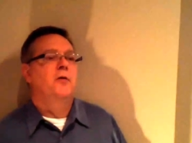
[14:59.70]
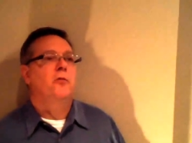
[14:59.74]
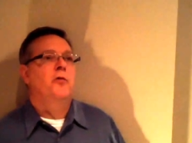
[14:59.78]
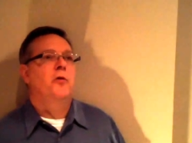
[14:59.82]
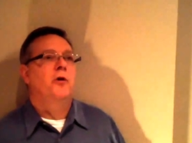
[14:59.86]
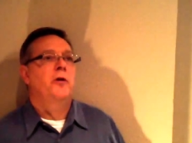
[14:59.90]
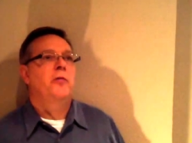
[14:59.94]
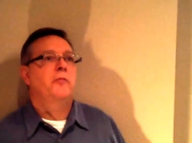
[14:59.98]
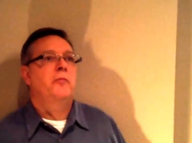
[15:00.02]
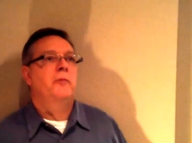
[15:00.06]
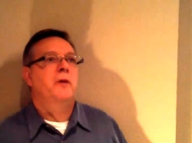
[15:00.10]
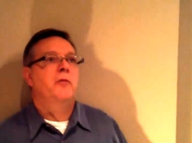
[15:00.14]

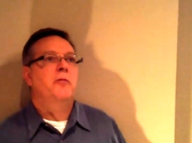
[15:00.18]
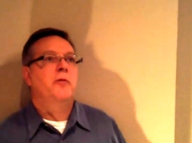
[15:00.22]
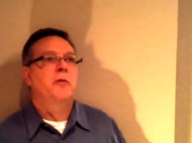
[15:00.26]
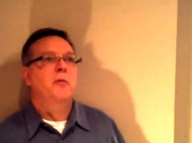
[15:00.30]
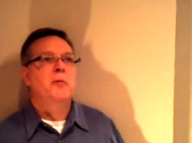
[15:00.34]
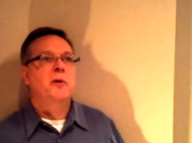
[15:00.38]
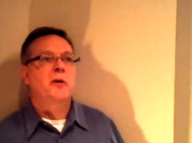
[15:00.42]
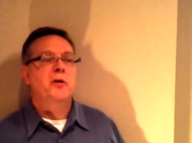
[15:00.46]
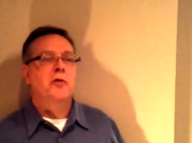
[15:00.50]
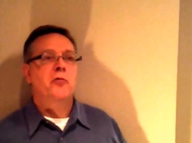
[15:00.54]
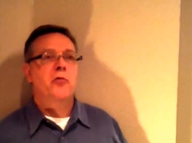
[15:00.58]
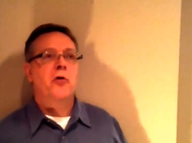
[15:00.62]
Well, it
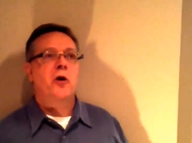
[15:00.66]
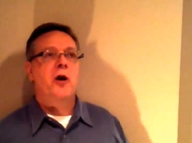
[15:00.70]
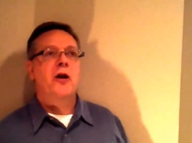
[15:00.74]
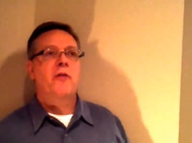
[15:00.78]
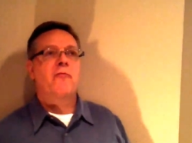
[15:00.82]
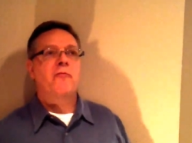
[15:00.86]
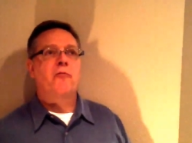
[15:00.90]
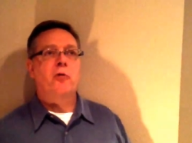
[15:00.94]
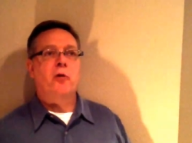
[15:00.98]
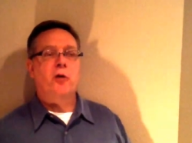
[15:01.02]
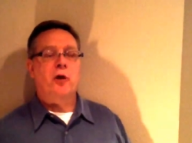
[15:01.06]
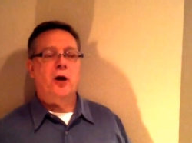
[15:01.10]
had been
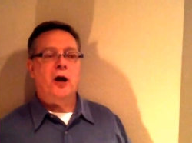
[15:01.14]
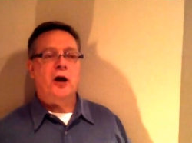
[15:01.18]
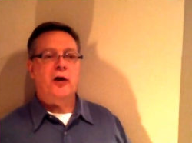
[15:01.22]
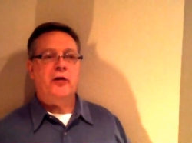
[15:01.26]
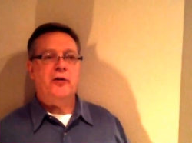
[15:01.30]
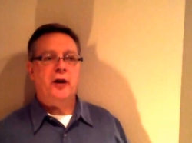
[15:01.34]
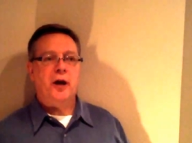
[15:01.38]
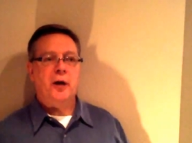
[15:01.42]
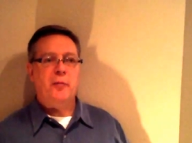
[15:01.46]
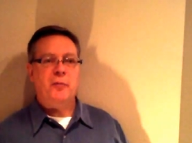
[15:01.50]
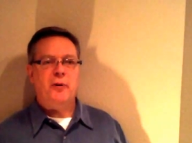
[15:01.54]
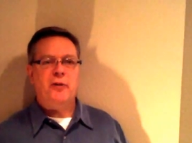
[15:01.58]
chronic for a
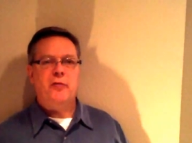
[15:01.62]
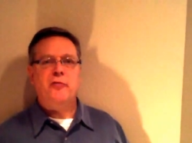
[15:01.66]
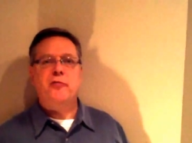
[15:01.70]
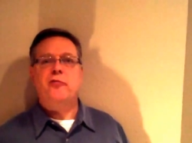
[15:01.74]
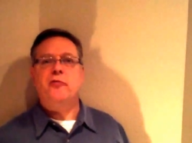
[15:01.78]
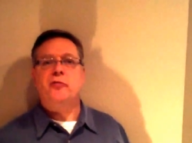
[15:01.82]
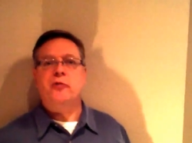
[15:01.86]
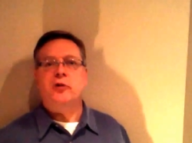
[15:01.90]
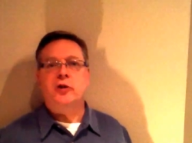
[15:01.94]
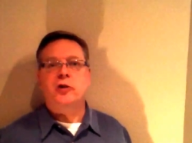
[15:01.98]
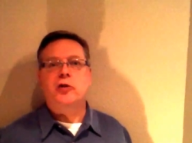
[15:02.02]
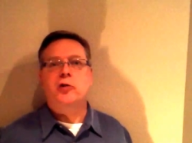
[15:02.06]
long time, but this was an